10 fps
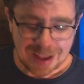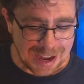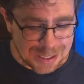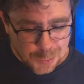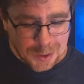
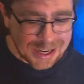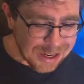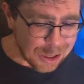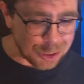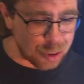As we
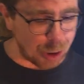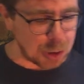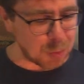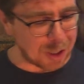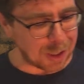draw
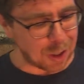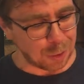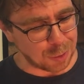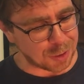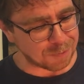to a
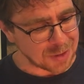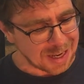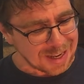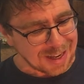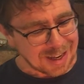close,
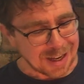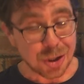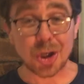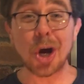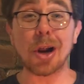
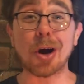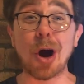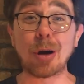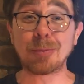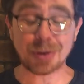Sherlock
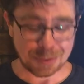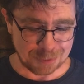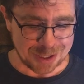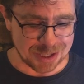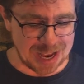Holmes
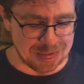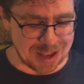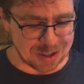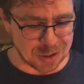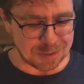said
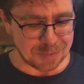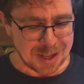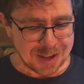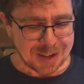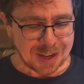this.
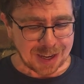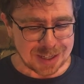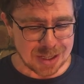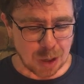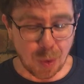
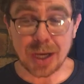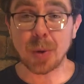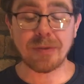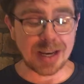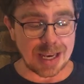He said, "When
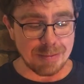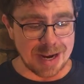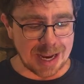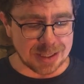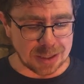you have
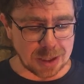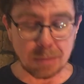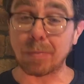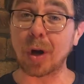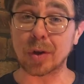eliminated the
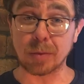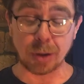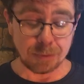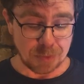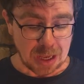
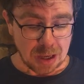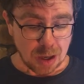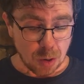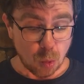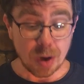impossible,
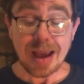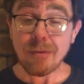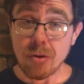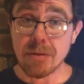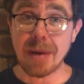
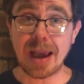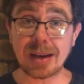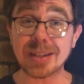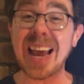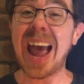whatever
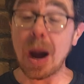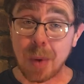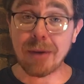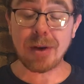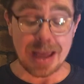remains,
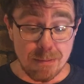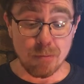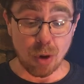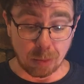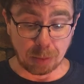however
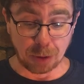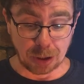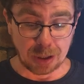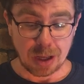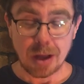
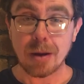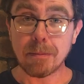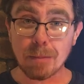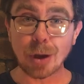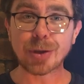improbable,
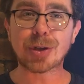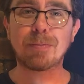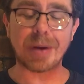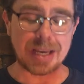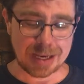
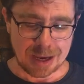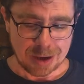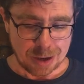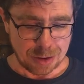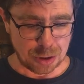must be
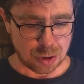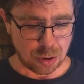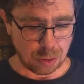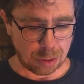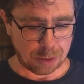the
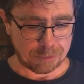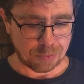truth."